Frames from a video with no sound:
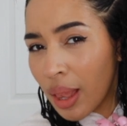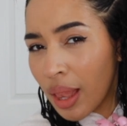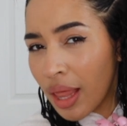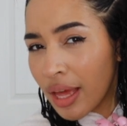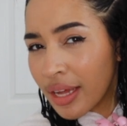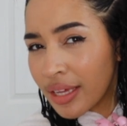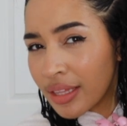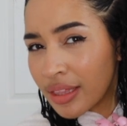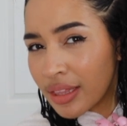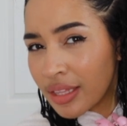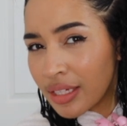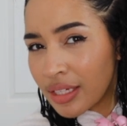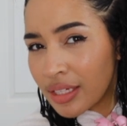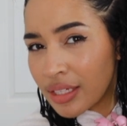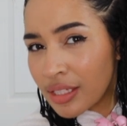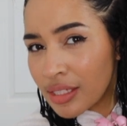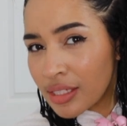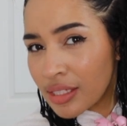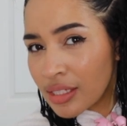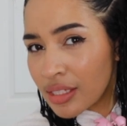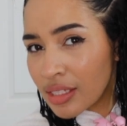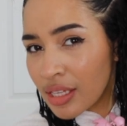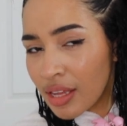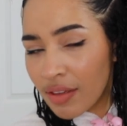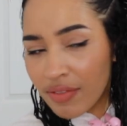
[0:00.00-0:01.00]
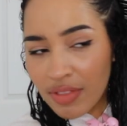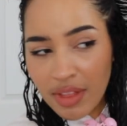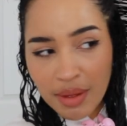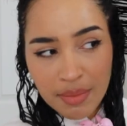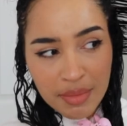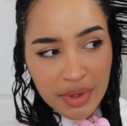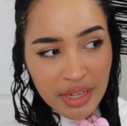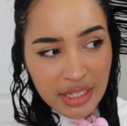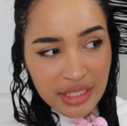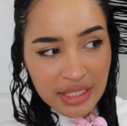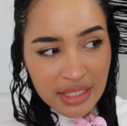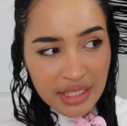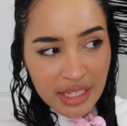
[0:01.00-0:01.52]
like this, if that
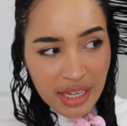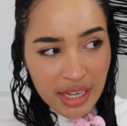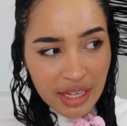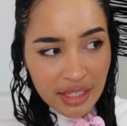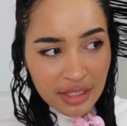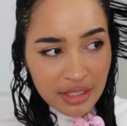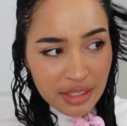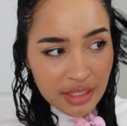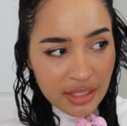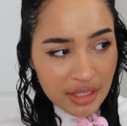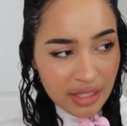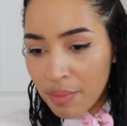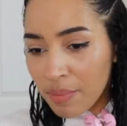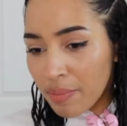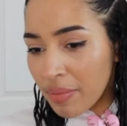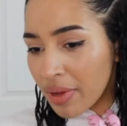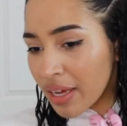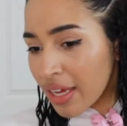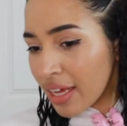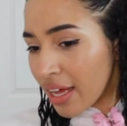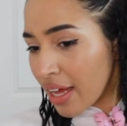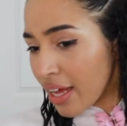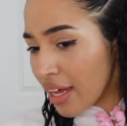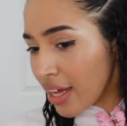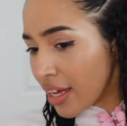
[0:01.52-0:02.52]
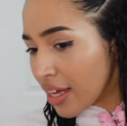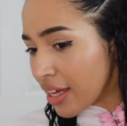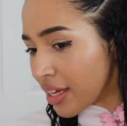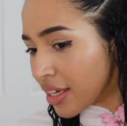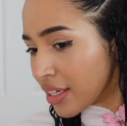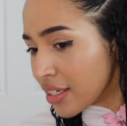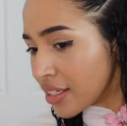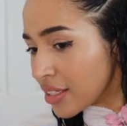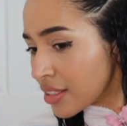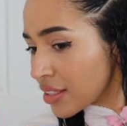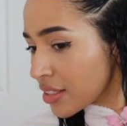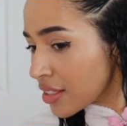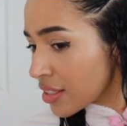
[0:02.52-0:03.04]
makes sense.
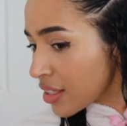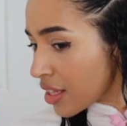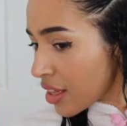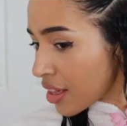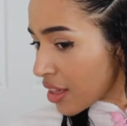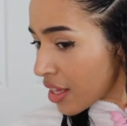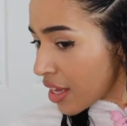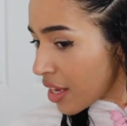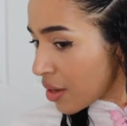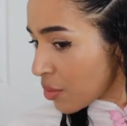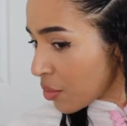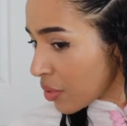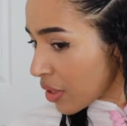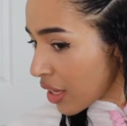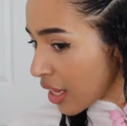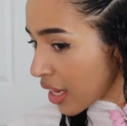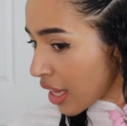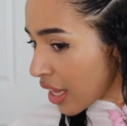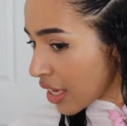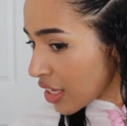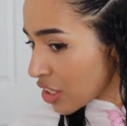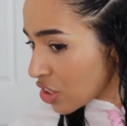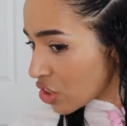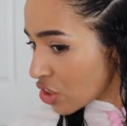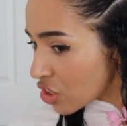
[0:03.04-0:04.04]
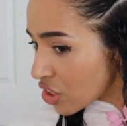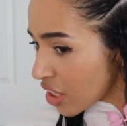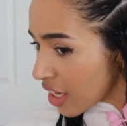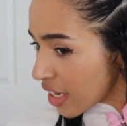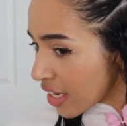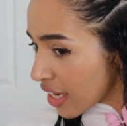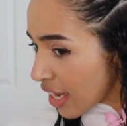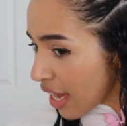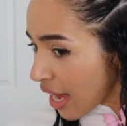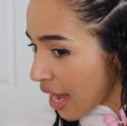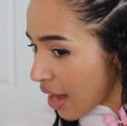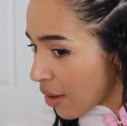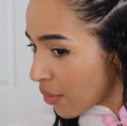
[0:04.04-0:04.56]
Because then when I like
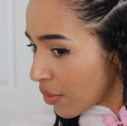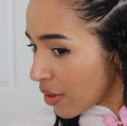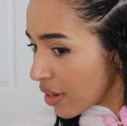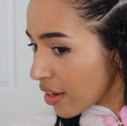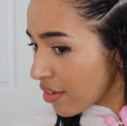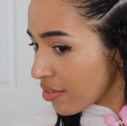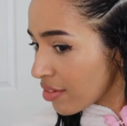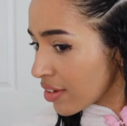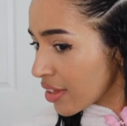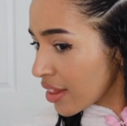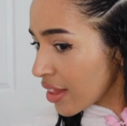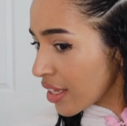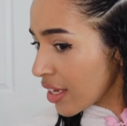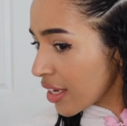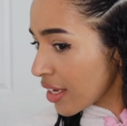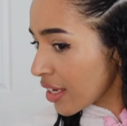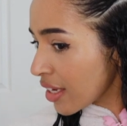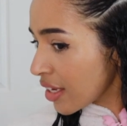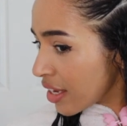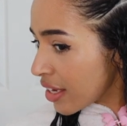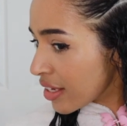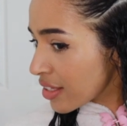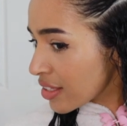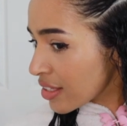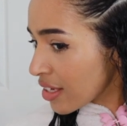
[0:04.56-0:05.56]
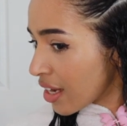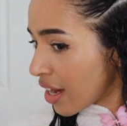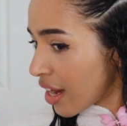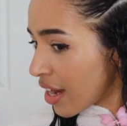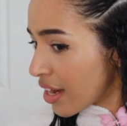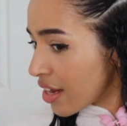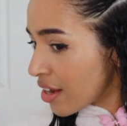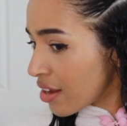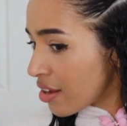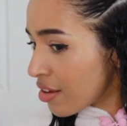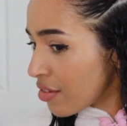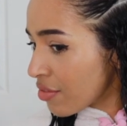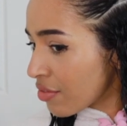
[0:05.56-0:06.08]
shake it out and everything, it's
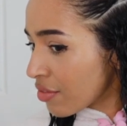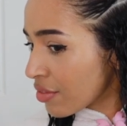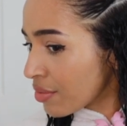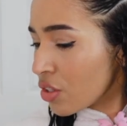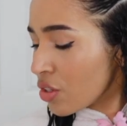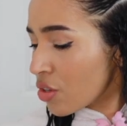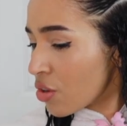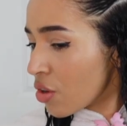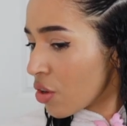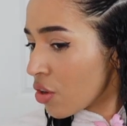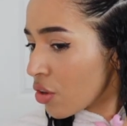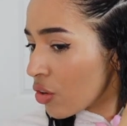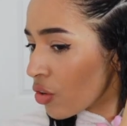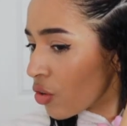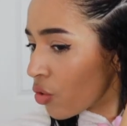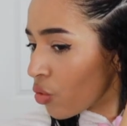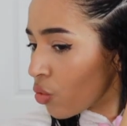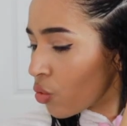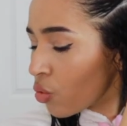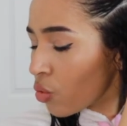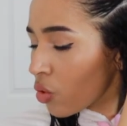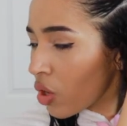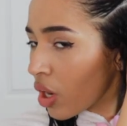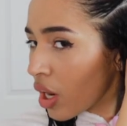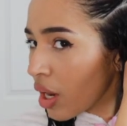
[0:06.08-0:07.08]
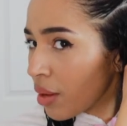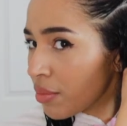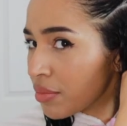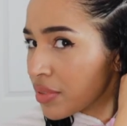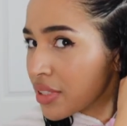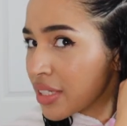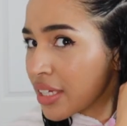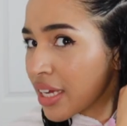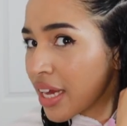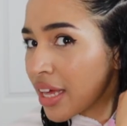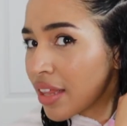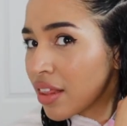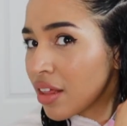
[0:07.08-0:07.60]
kind of not all clumped
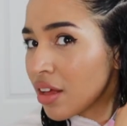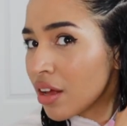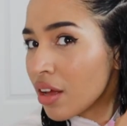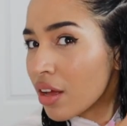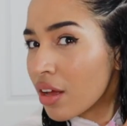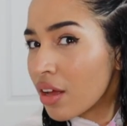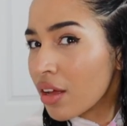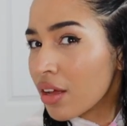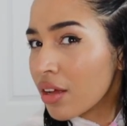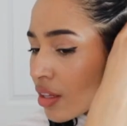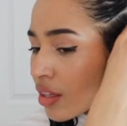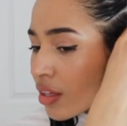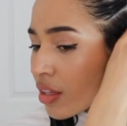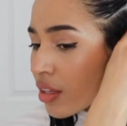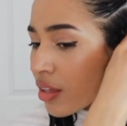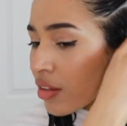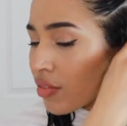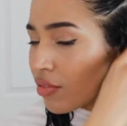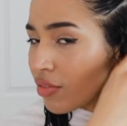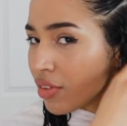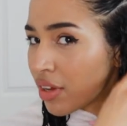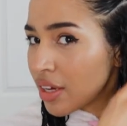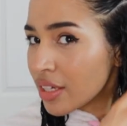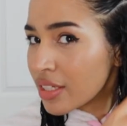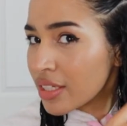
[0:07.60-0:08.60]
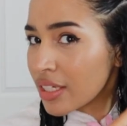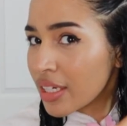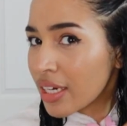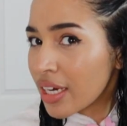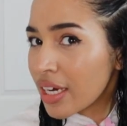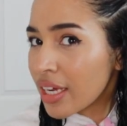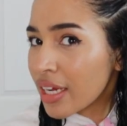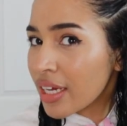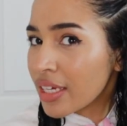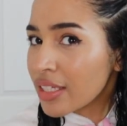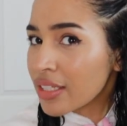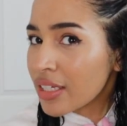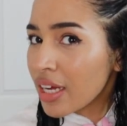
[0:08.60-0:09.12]
together
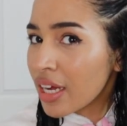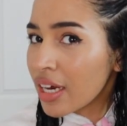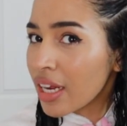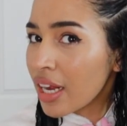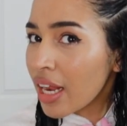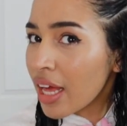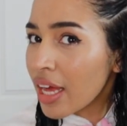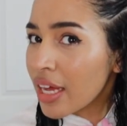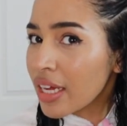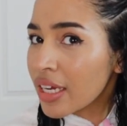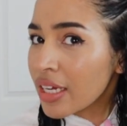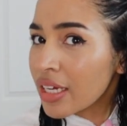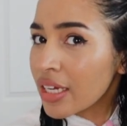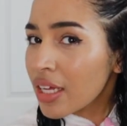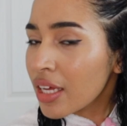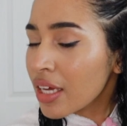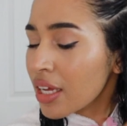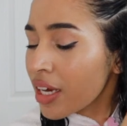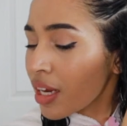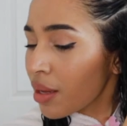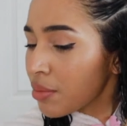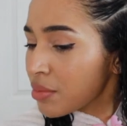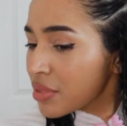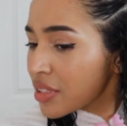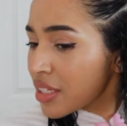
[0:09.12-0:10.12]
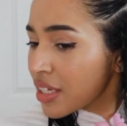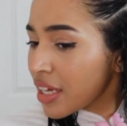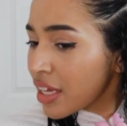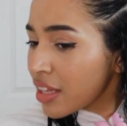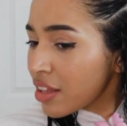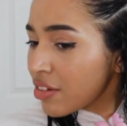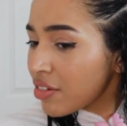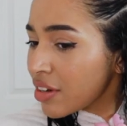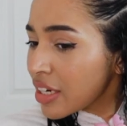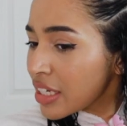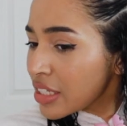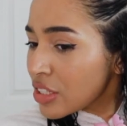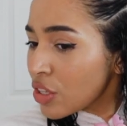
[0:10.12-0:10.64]
vertically. It's kind of like it clumps
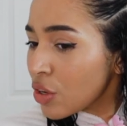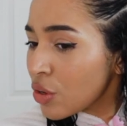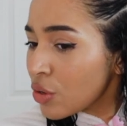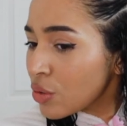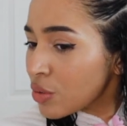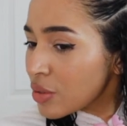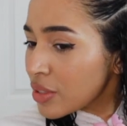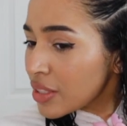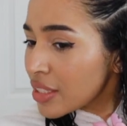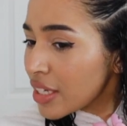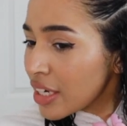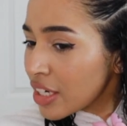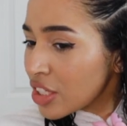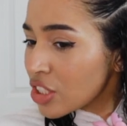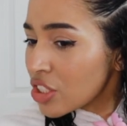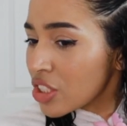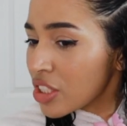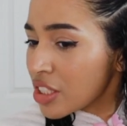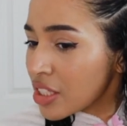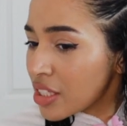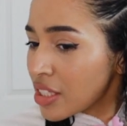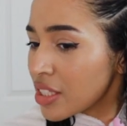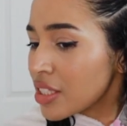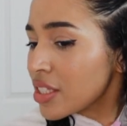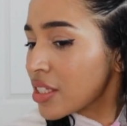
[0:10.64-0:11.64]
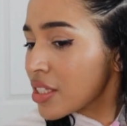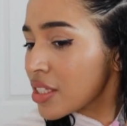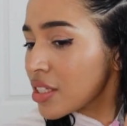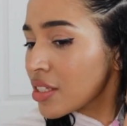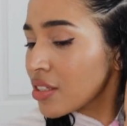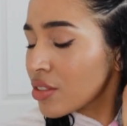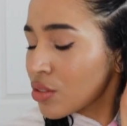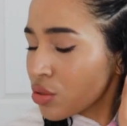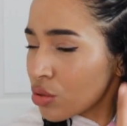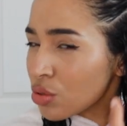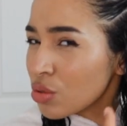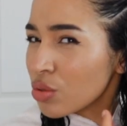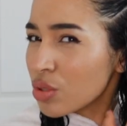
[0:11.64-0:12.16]
together in its own sections,
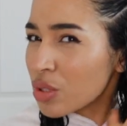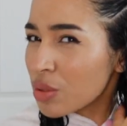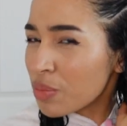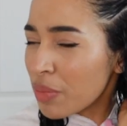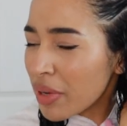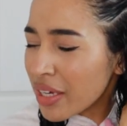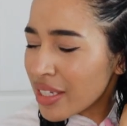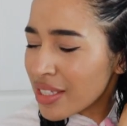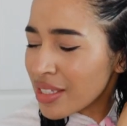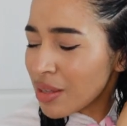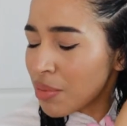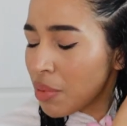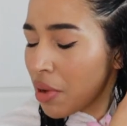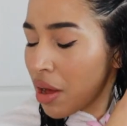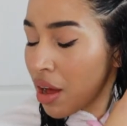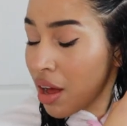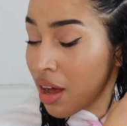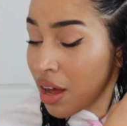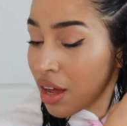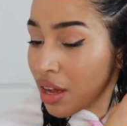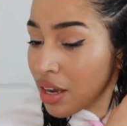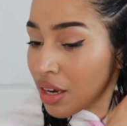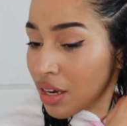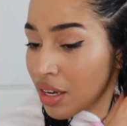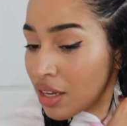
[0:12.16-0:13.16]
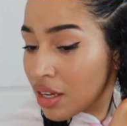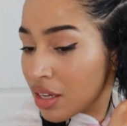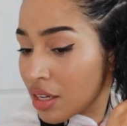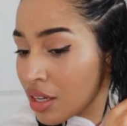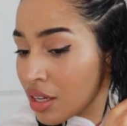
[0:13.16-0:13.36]
all spaced apart.